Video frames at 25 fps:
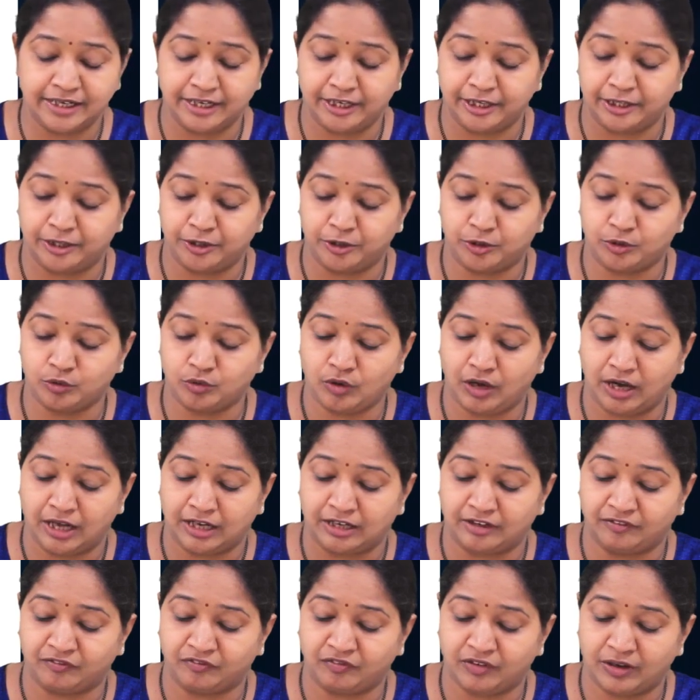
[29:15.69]
into
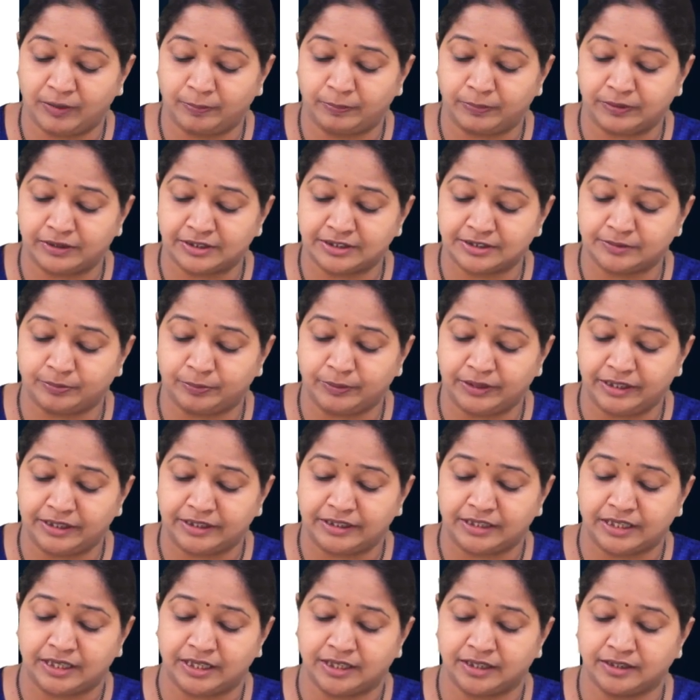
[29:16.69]
alpha plus
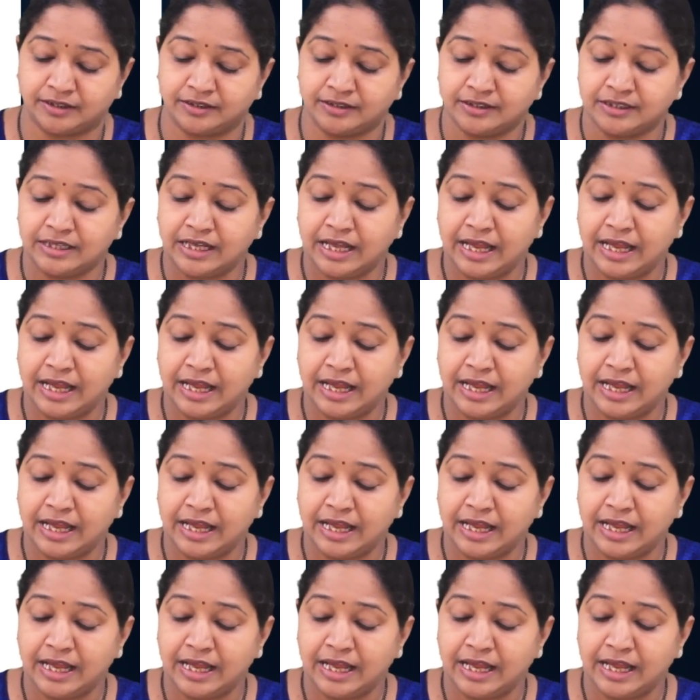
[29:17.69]
beta,